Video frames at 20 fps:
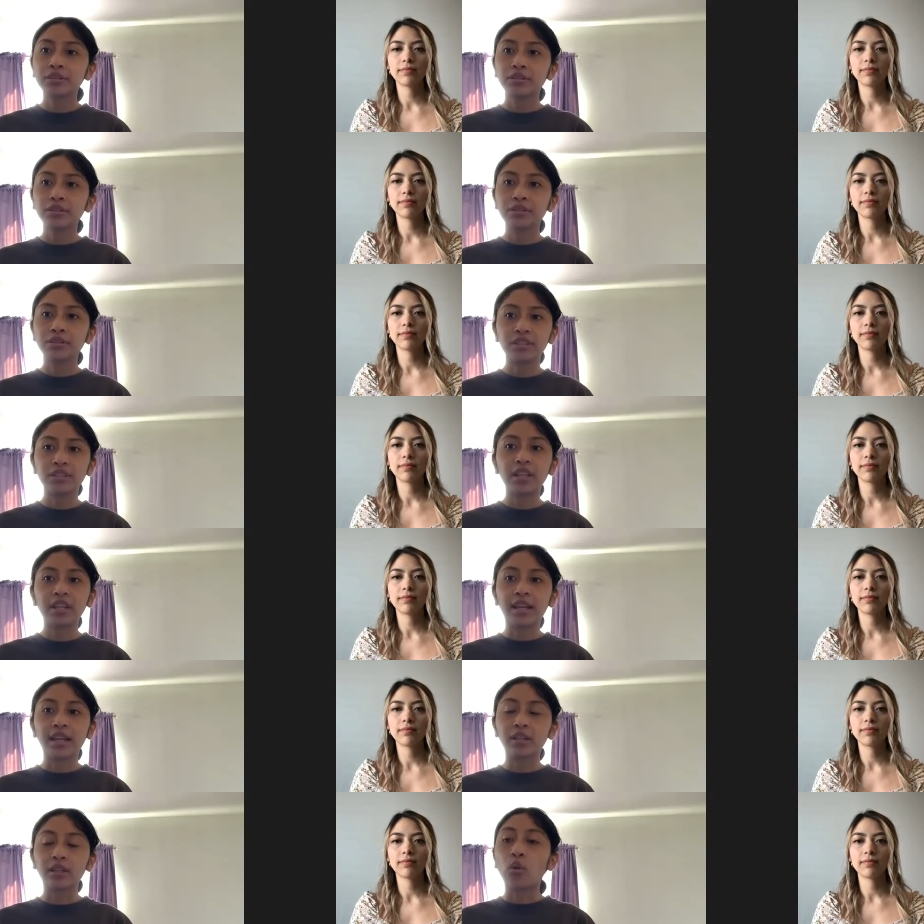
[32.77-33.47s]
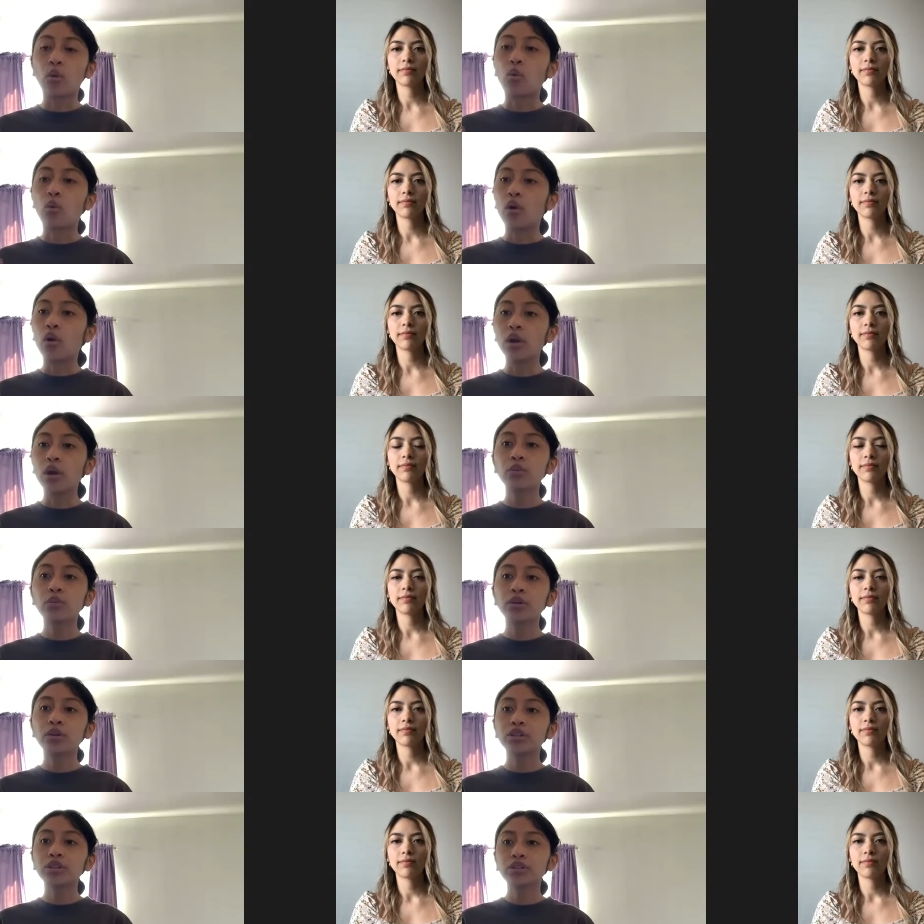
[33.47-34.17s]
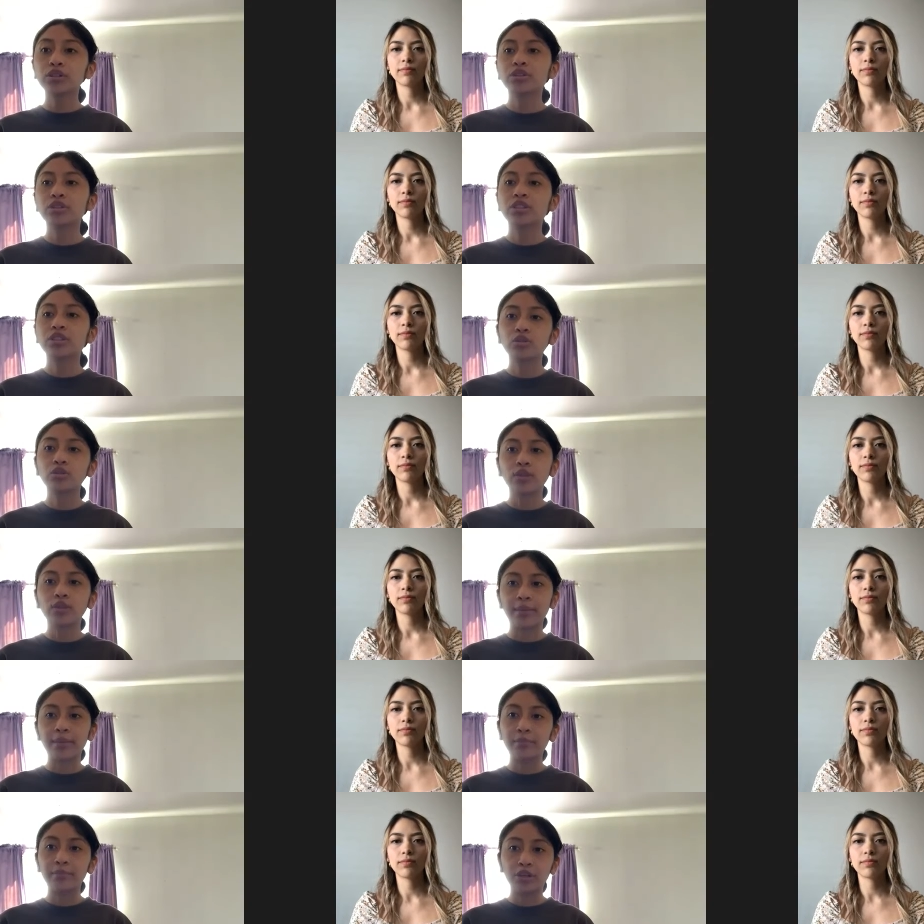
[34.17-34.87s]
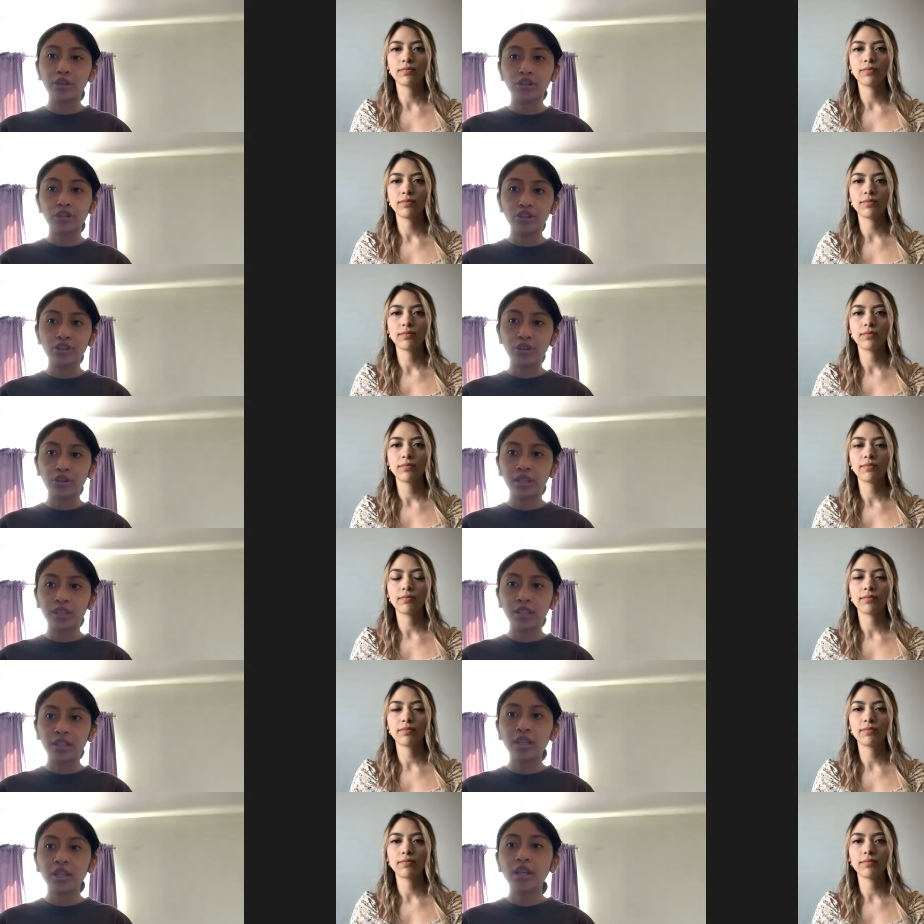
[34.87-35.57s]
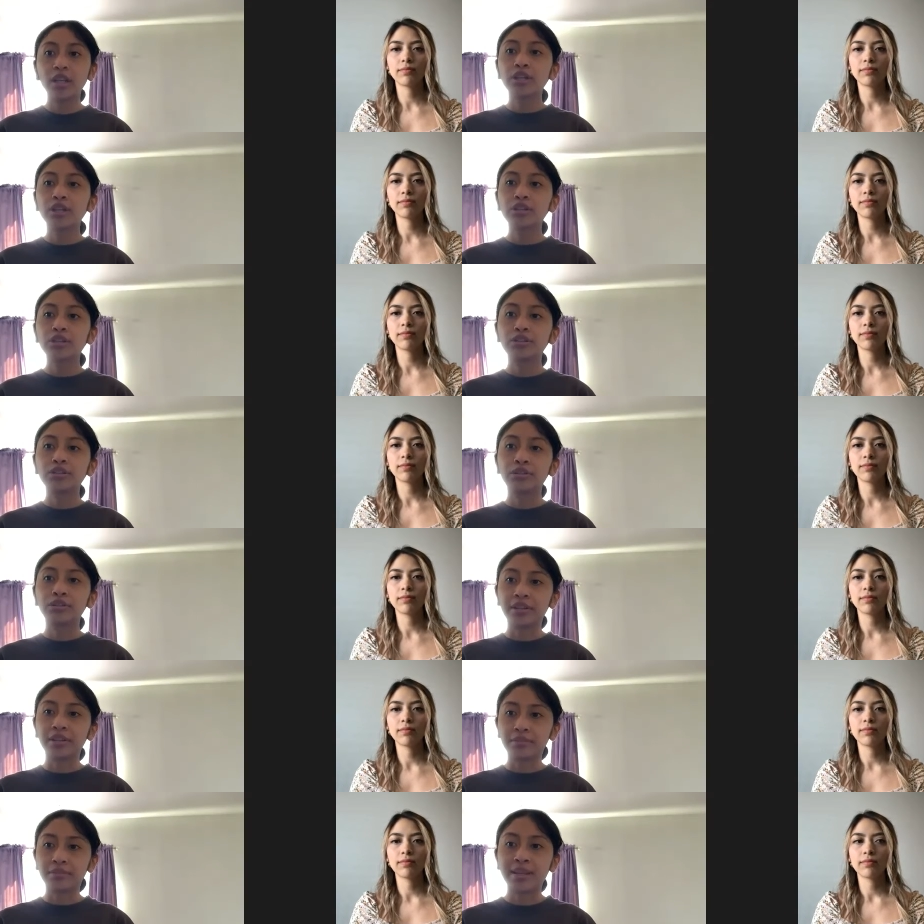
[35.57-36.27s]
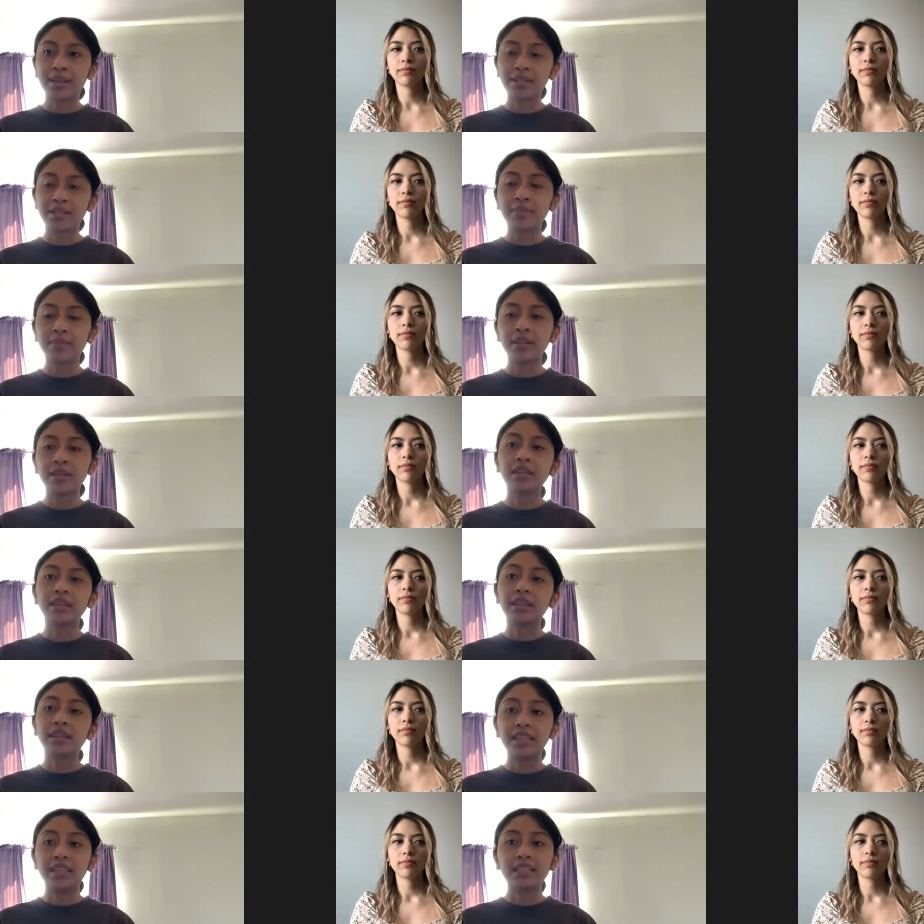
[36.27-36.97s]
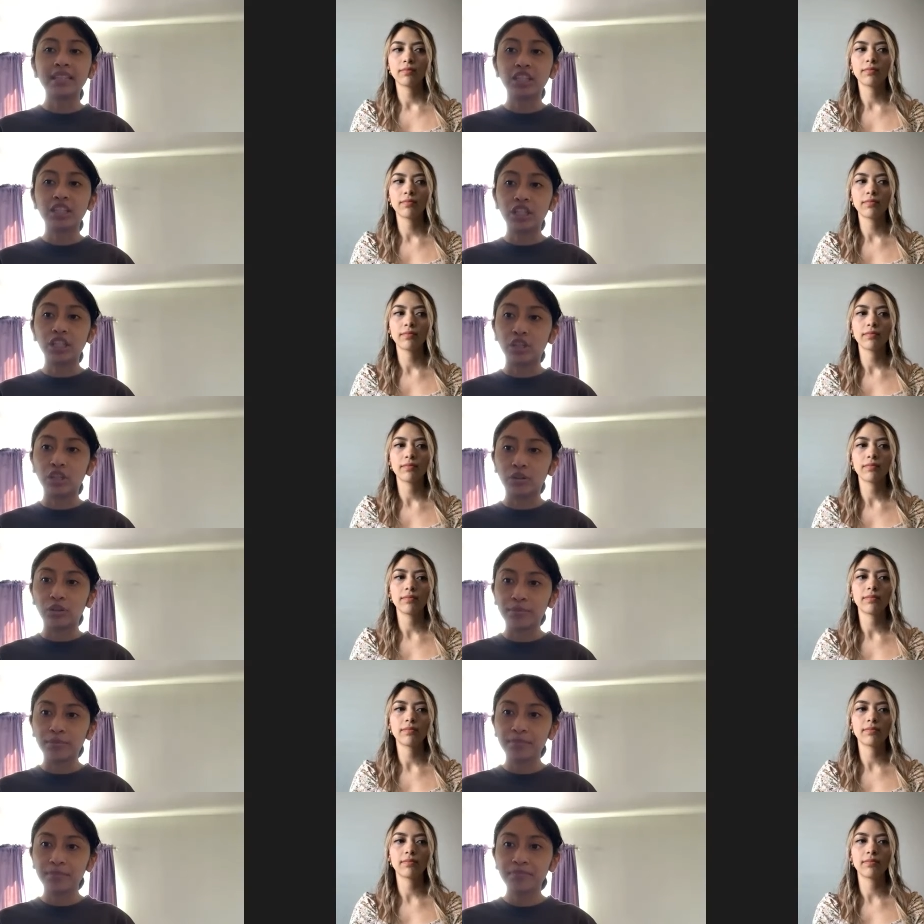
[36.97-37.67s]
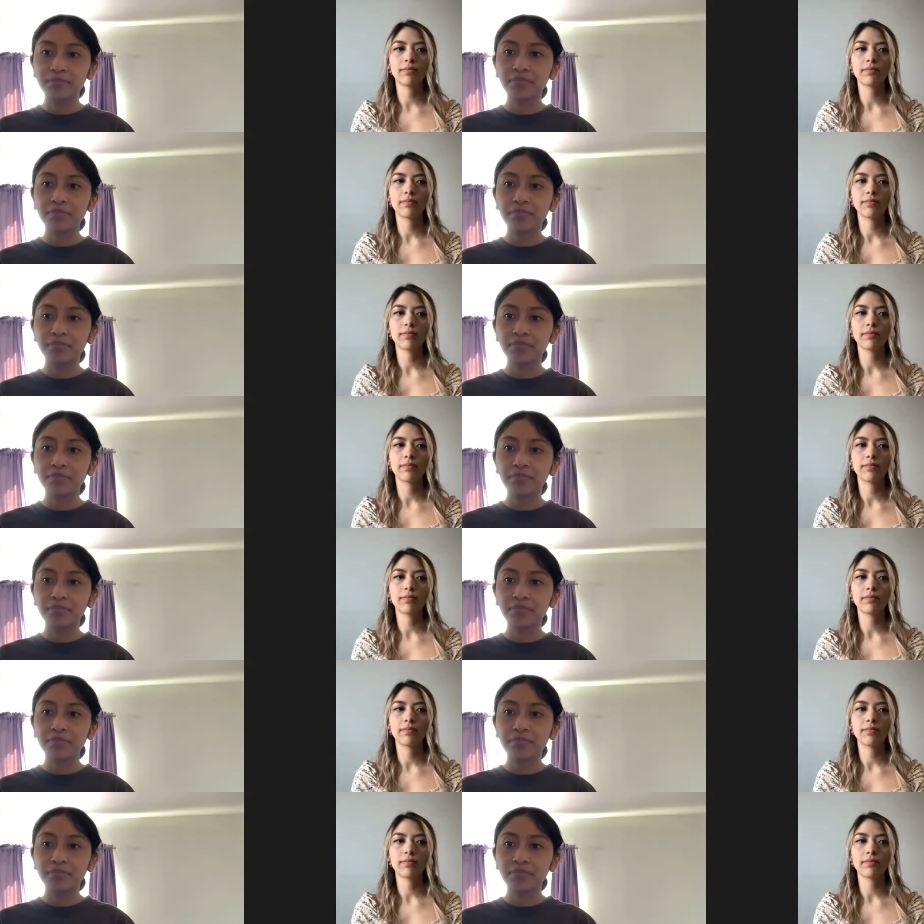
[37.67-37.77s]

Speaker 1: to select one word to describe their journey to commencement this year.